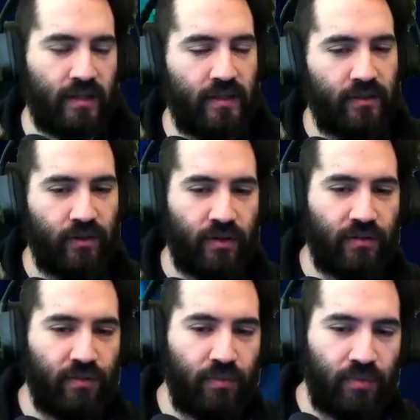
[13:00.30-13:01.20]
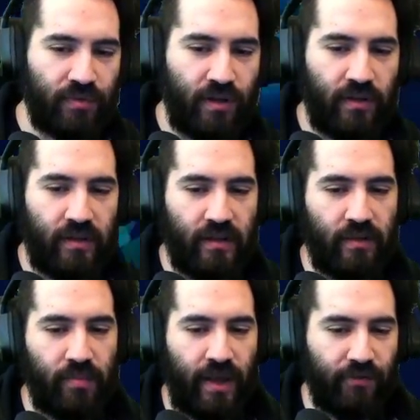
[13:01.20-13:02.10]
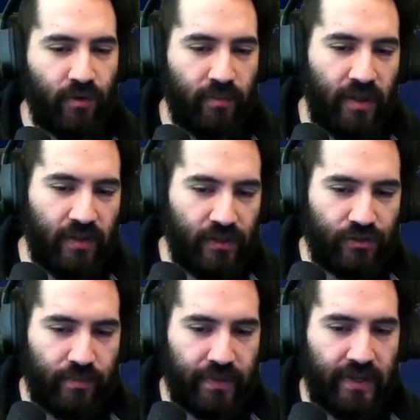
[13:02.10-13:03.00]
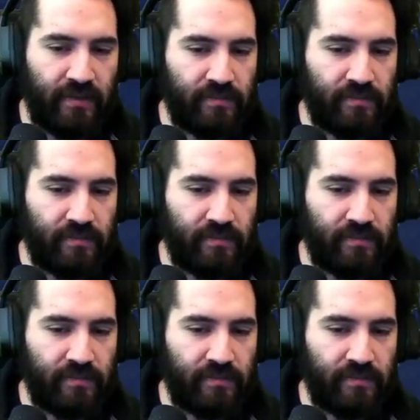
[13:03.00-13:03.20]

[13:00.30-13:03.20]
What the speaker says: consumables on the platform and then jump in.